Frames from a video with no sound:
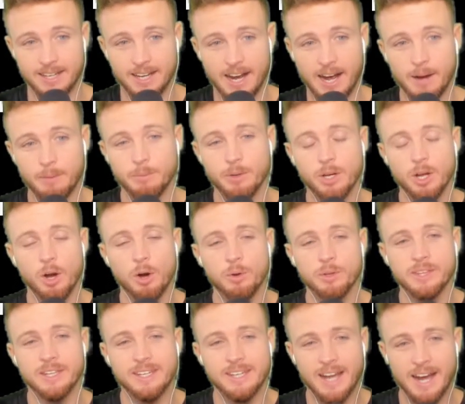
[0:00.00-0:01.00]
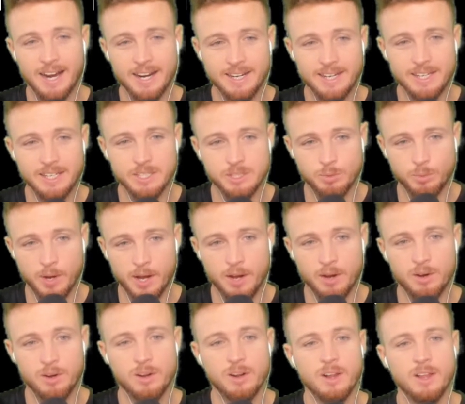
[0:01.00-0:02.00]
I'm going to go with a 90 as
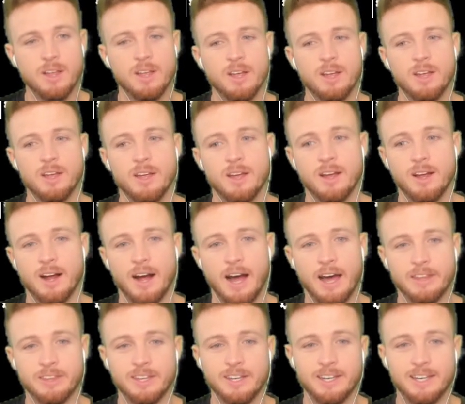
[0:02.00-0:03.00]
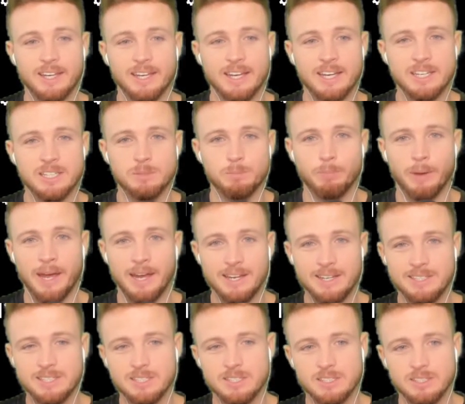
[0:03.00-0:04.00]
well. I think his
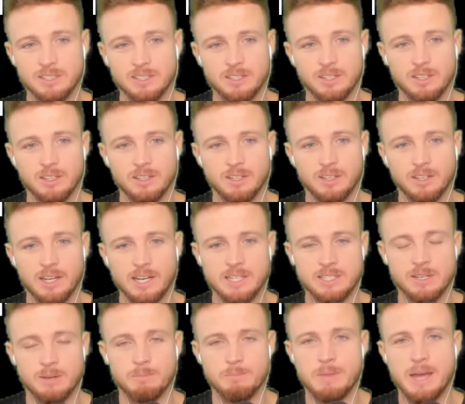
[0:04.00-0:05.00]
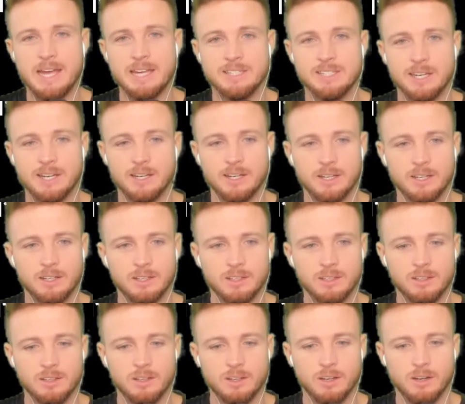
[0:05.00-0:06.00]
pace is amazing.
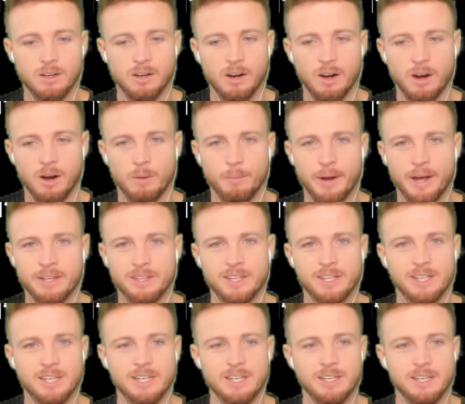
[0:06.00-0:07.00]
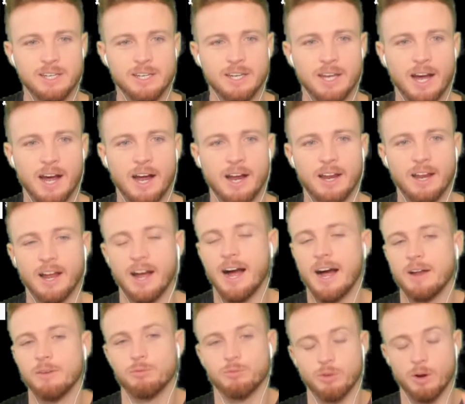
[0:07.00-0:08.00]
I think he
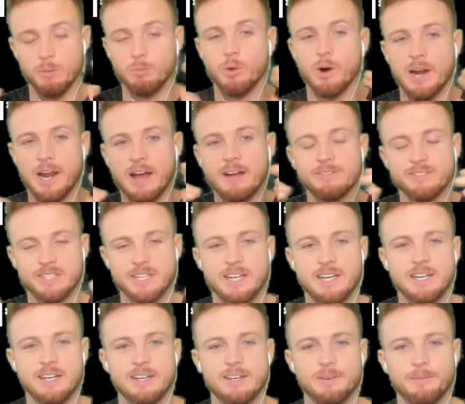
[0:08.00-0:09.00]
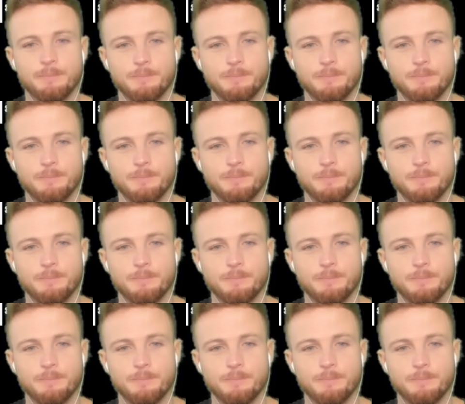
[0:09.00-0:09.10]
from what I've seen,